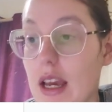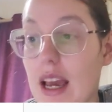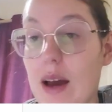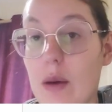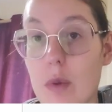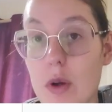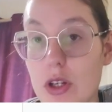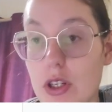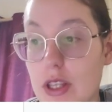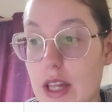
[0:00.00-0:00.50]
how
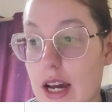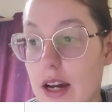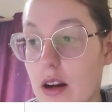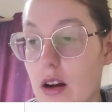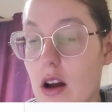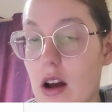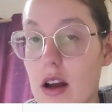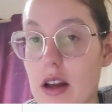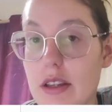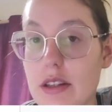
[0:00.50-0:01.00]
much that
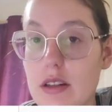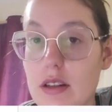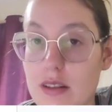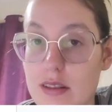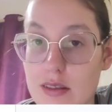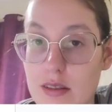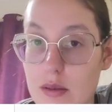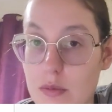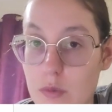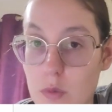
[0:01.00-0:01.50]
cost, because
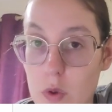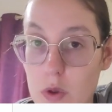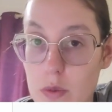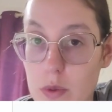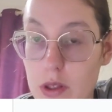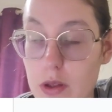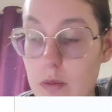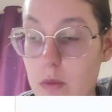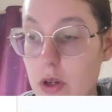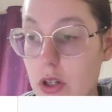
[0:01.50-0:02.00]
I'm worried
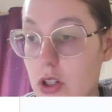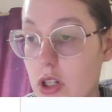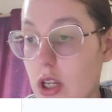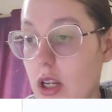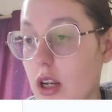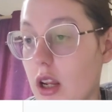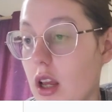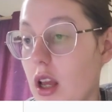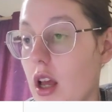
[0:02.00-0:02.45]
about the budget,